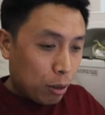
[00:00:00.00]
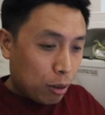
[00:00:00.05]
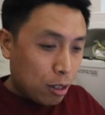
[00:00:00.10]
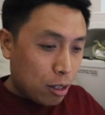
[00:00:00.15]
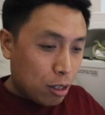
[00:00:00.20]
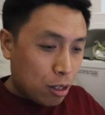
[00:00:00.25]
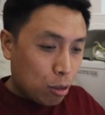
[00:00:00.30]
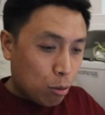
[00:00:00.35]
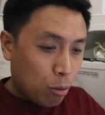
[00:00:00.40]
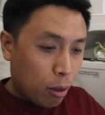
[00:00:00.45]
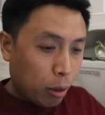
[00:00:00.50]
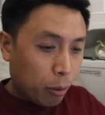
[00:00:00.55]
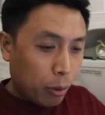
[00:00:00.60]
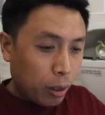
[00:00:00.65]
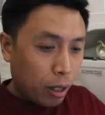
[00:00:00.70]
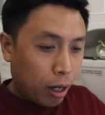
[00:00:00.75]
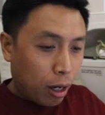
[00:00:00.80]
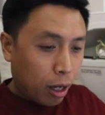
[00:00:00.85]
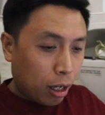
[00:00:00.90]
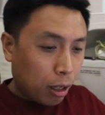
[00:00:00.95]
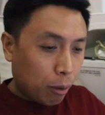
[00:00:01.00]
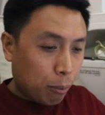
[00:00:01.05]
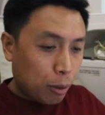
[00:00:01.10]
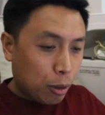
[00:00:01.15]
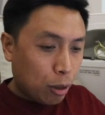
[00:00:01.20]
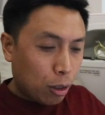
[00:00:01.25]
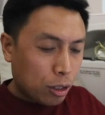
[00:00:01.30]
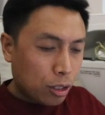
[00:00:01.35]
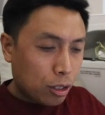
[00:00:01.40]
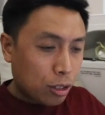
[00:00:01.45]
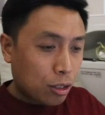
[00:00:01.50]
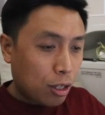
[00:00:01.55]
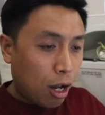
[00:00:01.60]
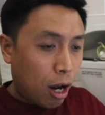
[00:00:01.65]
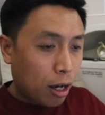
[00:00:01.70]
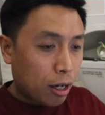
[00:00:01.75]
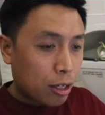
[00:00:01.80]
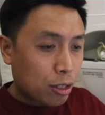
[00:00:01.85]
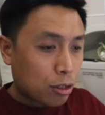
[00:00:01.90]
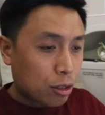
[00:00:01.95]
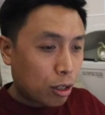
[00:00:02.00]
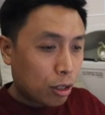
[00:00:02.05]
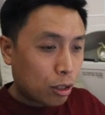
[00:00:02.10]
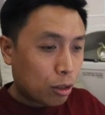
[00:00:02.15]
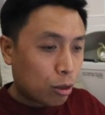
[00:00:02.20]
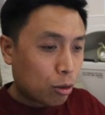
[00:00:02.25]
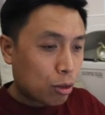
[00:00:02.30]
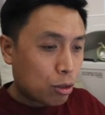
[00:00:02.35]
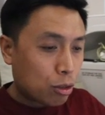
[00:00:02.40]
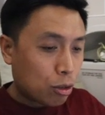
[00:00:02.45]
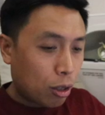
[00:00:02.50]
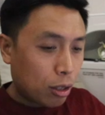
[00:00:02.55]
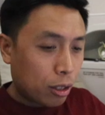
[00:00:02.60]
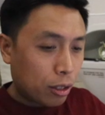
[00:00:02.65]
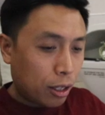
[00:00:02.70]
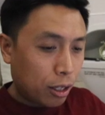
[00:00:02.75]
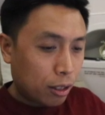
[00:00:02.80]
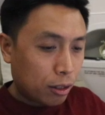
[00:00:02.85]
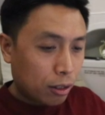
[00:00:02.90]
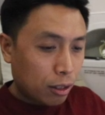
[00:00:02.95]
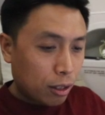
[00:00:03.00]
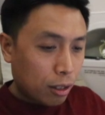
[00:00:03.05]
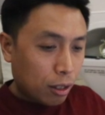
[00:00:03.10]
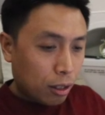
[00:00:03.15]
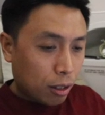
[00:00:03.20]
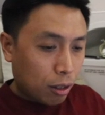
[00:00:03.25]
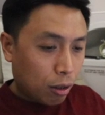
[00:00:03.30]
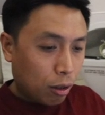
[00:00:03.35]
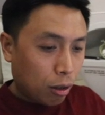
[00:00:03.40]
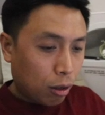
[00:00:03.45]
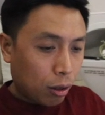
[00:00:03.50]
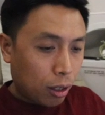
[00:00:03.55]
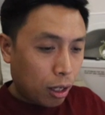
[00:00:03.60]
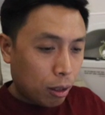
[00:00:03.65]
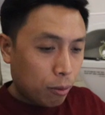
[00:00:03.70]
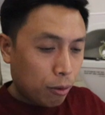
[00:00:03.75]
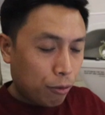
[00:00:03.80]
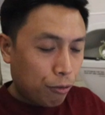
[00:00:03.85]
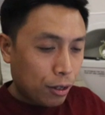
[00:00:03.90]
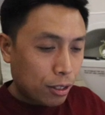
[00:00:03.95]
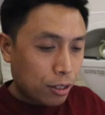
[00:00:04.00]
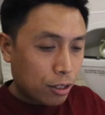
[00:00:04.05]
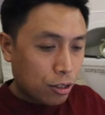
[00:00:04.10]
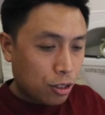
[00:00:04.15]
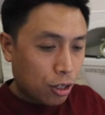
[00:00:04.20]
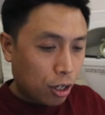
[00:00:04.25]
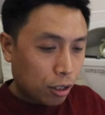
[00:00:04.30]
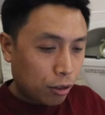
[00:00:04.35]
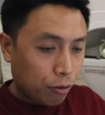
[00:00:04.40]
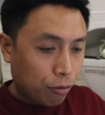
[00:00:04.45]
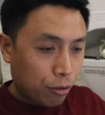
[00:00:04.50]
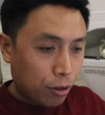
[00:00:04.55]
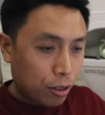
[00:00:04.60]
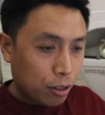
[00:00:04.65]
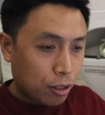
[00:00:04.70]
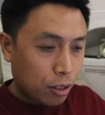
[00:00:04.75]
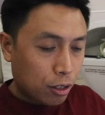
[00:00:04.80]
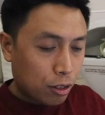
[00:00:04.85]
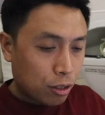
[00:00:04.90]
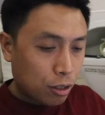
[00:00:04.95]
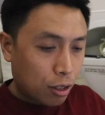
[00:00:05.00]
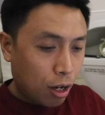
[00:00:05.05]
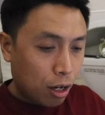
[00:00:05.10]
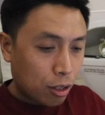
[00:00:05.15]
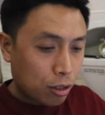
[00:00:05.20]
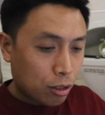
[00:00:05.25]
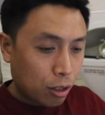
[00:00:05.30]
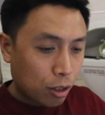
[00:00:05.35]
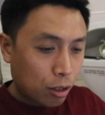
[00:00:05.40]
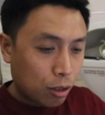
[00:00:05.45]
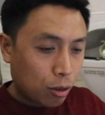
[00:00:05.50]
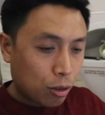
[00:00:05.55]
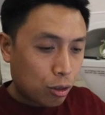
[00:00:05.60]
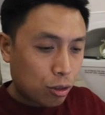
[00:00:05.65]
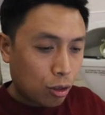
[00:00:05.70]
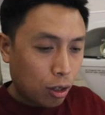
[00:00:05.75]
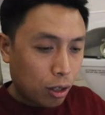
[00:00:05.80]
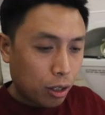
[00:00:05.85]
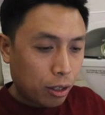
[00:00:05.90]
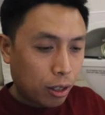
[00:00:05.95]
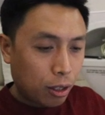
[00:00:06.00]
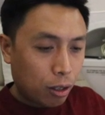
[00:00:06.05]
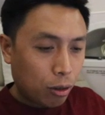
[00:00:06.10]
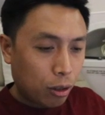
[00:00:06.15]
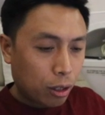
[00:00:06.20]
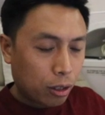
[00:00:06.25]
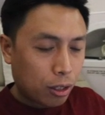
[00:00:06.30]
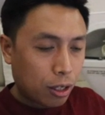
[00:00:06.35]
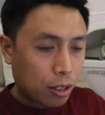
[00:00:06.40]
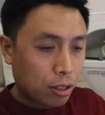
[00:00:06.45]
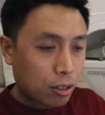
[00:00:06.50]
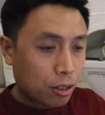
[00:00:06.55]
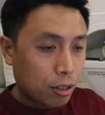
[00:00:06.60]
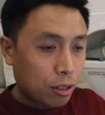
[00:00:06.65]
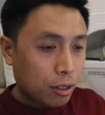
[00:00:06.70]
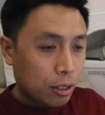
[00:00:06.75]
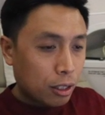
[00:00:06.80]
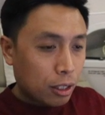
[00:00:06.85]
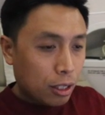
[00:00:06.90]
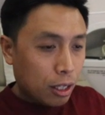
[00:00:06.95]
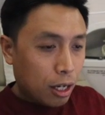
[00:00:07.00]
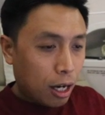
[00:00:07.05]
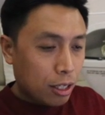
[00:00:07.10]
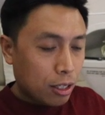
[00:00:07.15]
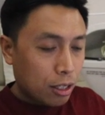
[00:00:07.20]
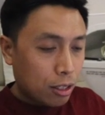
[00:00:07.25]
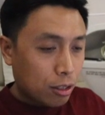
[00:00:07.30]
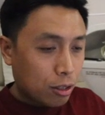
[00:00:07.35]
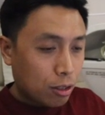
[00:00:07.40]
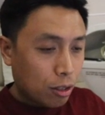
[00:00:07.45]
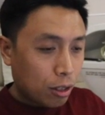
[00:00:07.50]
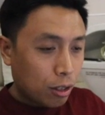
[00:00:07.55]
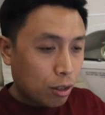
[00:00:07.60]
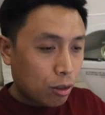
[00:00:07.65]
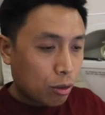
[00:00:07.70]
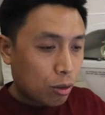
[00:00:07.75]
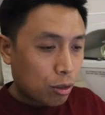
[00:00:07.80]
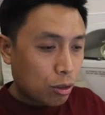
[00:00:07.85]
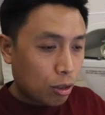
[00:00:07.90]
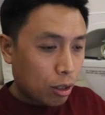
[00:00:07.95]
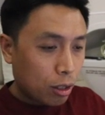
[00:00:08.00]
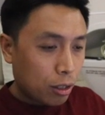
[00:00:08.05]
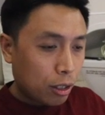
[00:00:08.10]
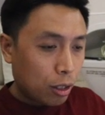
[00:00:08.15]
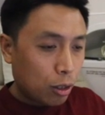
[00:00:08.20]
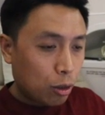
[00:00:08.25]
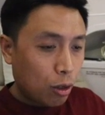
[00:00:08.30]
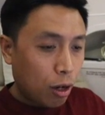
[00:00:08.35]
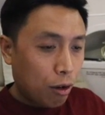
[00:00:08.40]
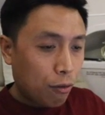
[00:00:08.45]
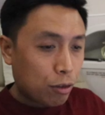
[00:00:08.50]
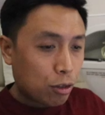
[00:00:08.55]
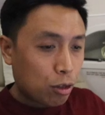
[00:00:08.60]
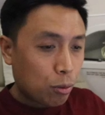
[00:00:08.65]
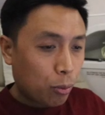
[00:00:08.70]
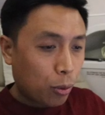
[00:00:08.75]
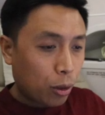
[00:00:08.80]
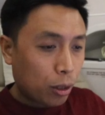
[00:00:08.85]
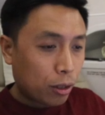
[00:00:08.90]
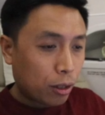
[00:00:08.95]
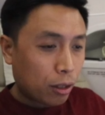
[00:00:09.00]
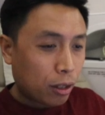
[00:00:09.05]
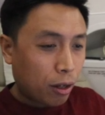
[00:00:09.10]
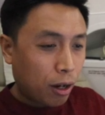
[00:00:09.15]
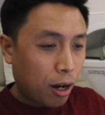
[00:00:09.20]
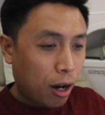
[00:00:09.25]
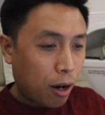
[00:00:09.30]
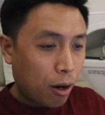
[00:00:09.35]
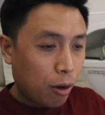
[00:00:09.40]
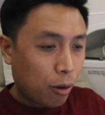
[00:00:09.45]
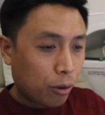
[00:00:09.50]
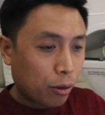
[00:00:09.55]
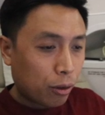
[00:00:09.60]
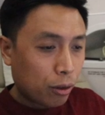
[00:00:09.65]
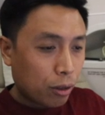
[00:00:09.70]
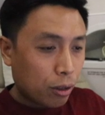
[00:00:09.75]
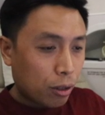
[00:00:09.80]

this is where we are. Because the stock has started to consolidate, oh, let me fix the chart first. The stock started to consolidate. Look at this. As it started to consolidate, you have a support at around